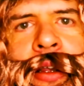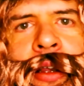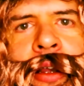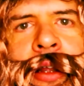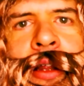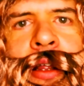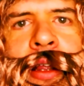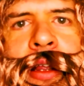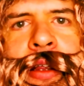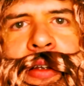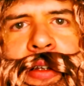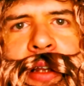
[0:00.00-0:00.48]

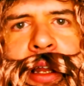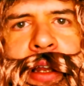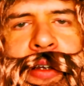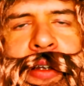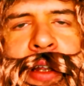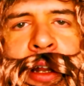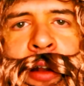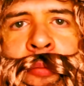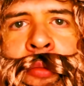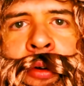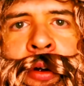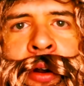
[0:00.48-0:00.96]
And he said, "It's
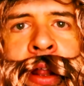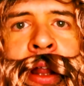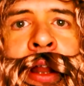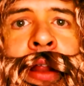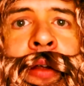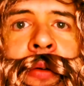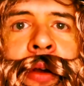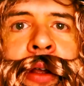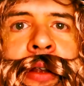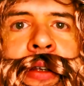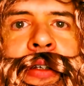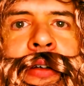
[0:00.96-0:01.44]
going to burn
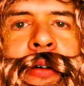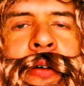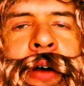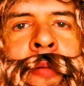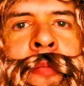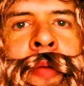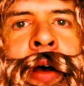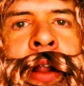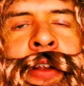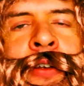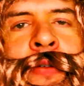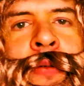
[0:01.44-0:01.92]
anyway, so I
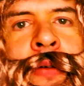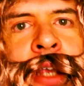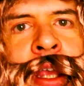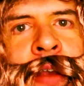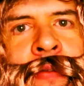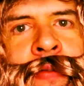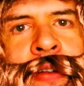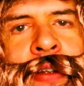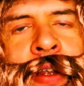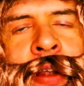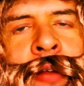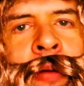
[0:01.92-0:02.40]
might as well
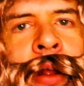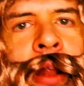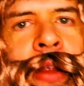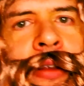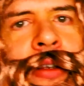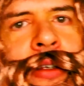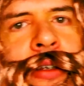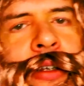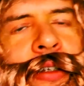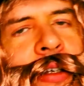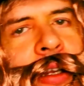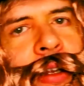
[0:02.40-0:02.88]
give it to you." I
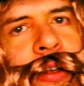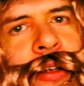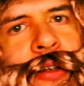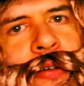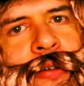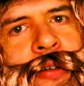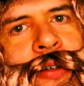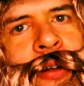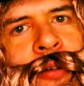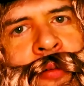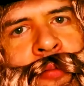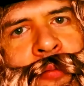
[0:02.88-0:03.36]
said,
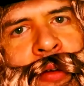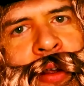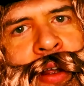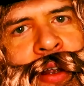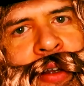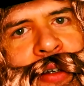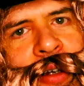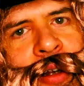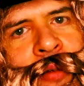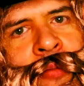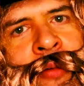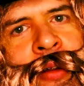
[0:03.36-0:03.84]
"You son of a
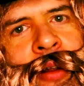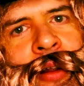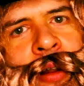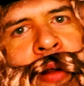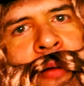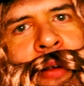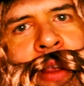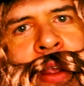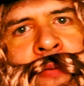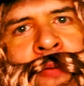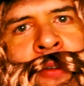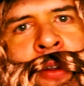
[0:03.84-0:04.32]
bitch, I'm
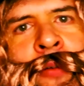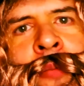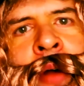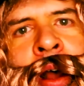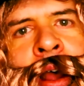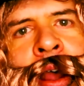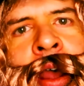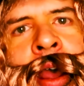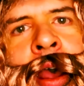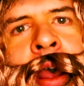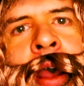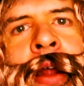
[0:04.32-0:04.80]
not giving you
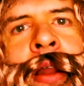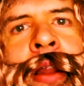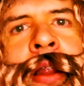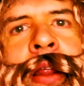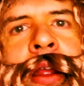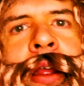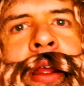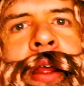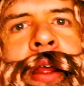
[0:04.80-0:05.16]
my hat.